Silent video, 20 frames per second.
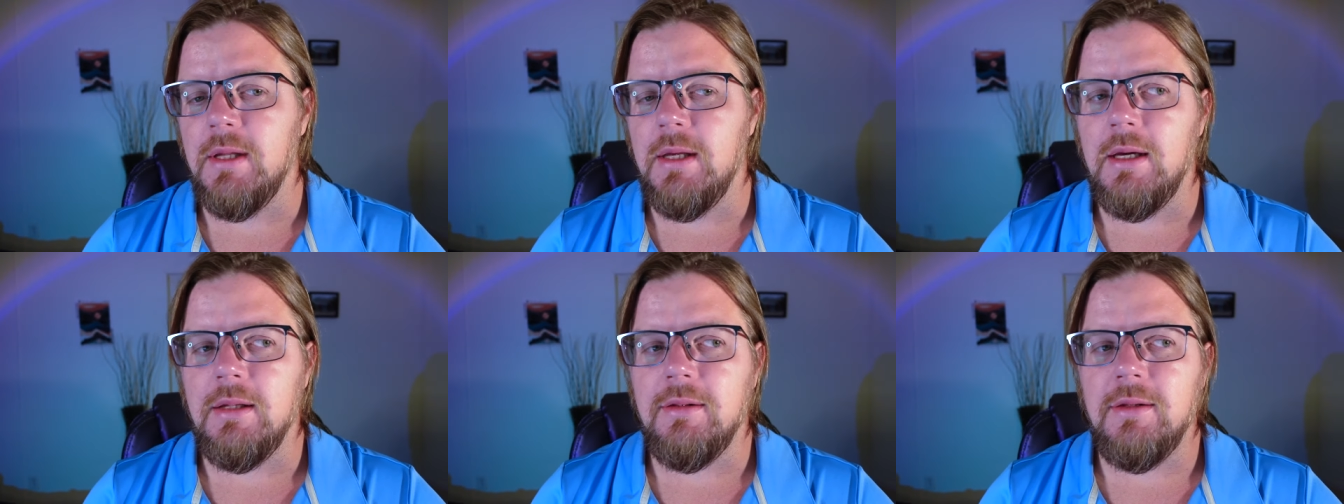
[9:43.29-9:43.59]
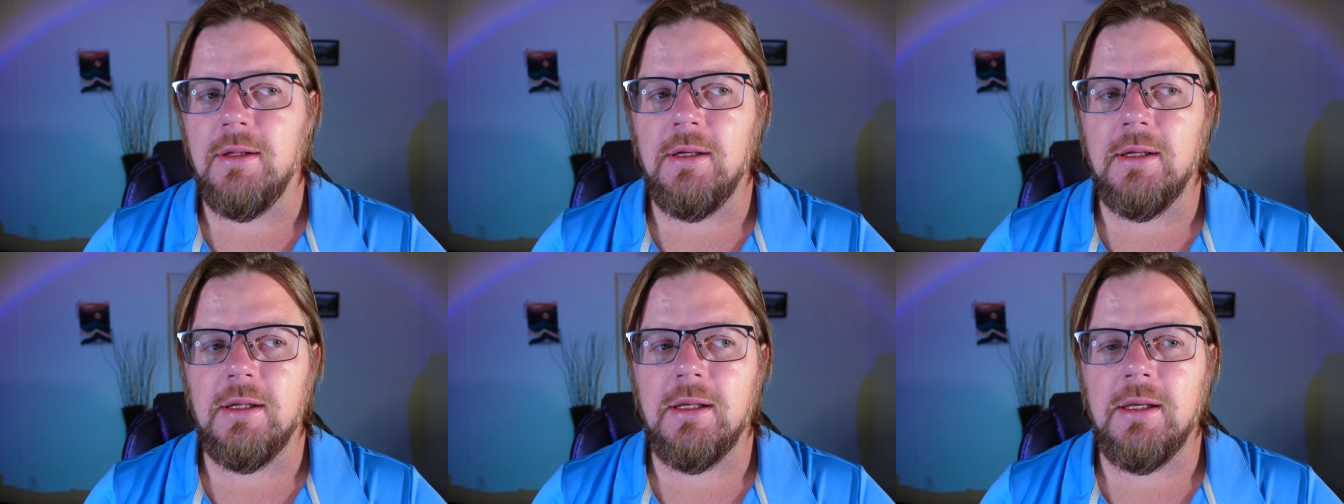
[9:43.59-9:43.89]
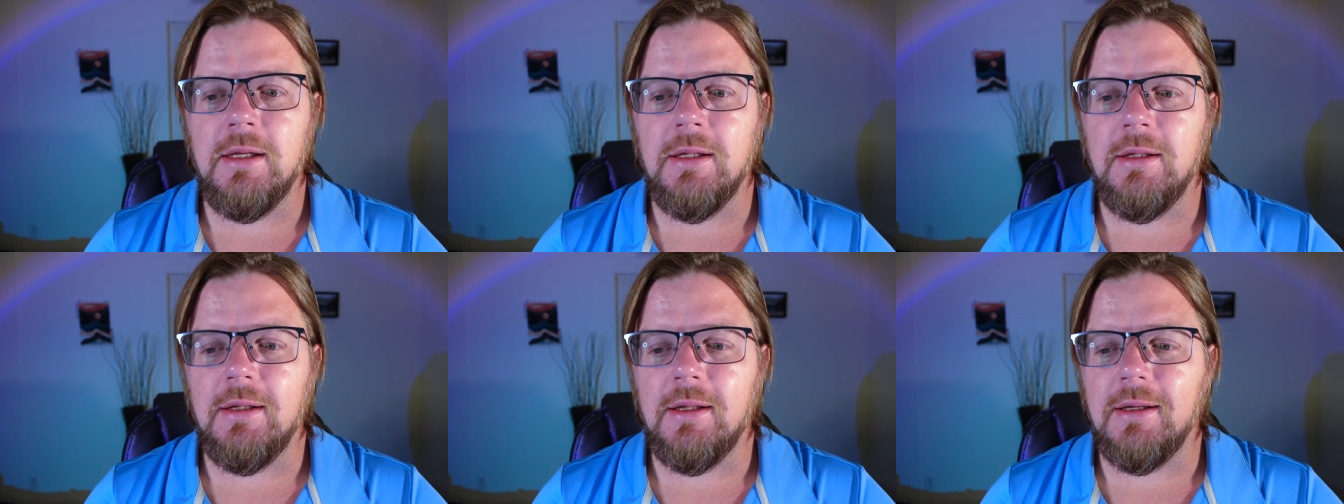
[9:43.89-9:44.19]
uh, then
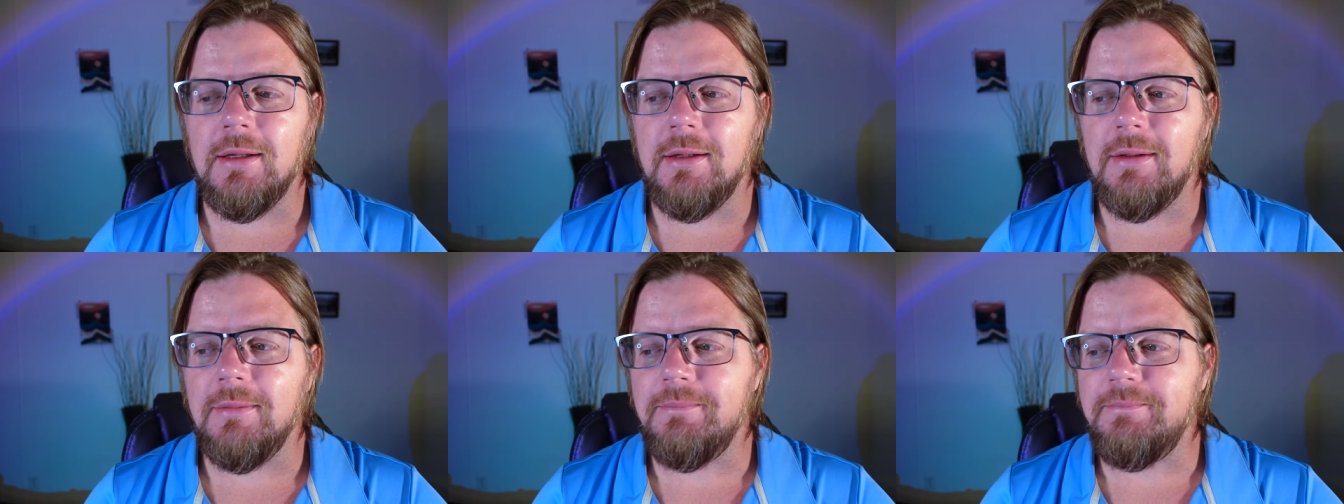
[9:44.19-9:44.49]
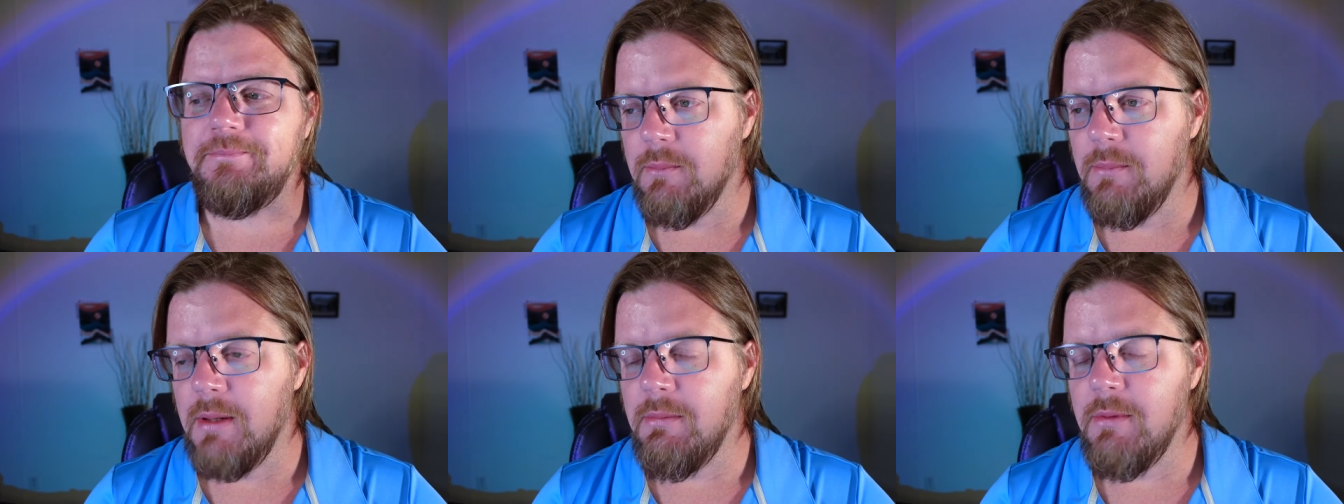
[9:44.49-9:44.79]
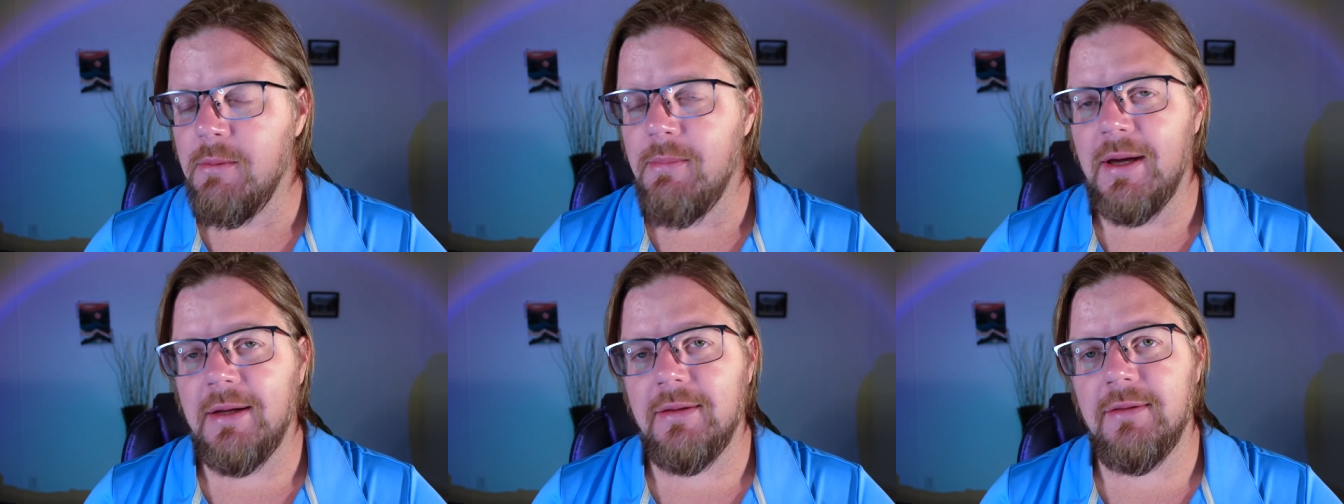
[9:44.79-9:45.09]
again, like
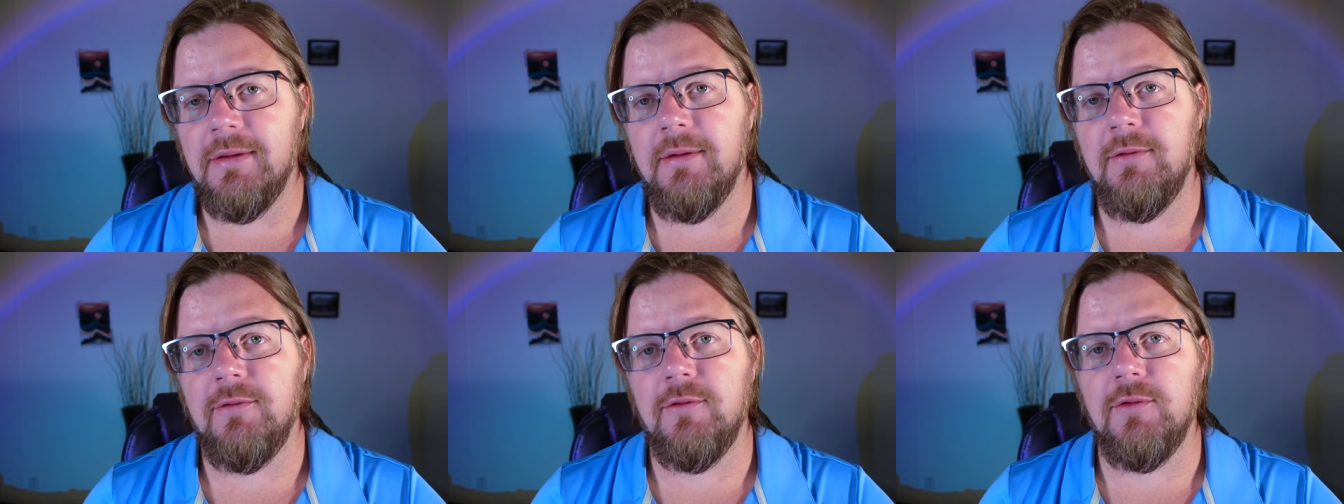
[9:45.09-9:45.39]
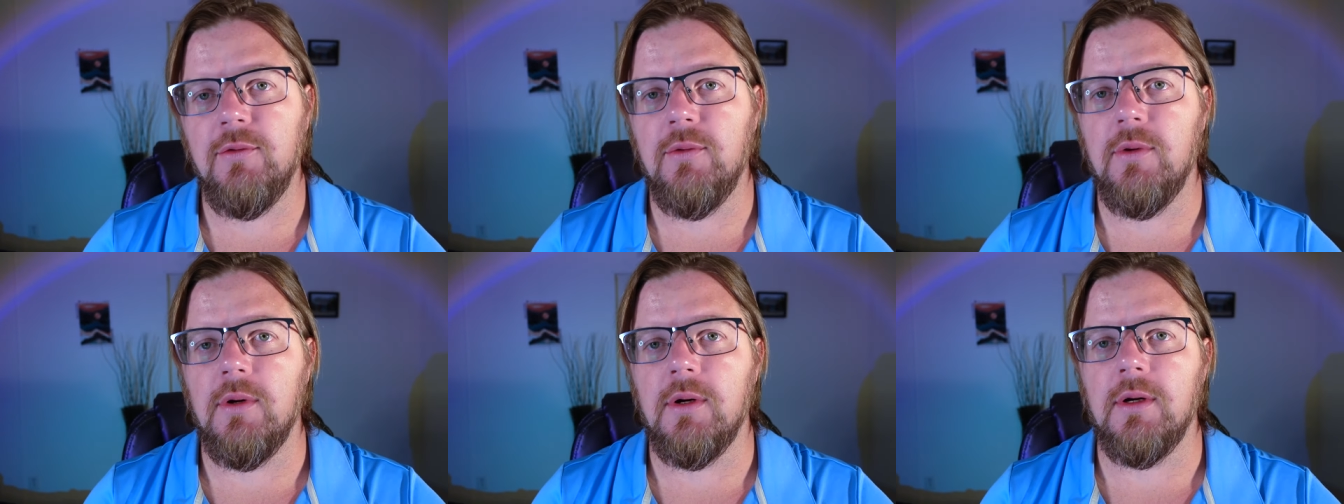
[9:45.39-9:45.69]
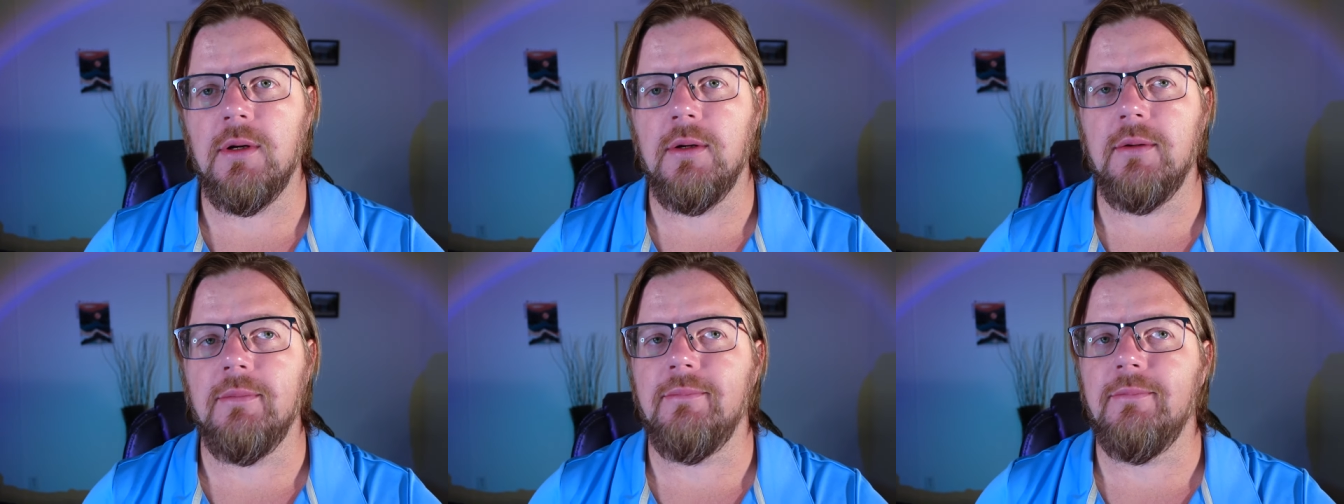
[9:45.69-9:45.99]
maybe back then too
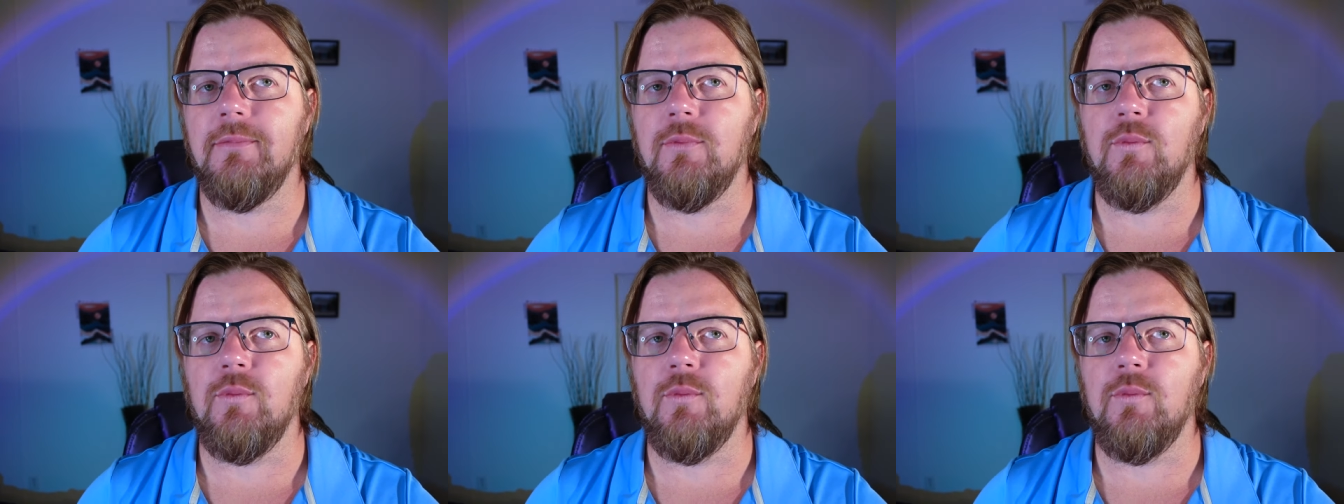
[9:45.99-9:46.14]
our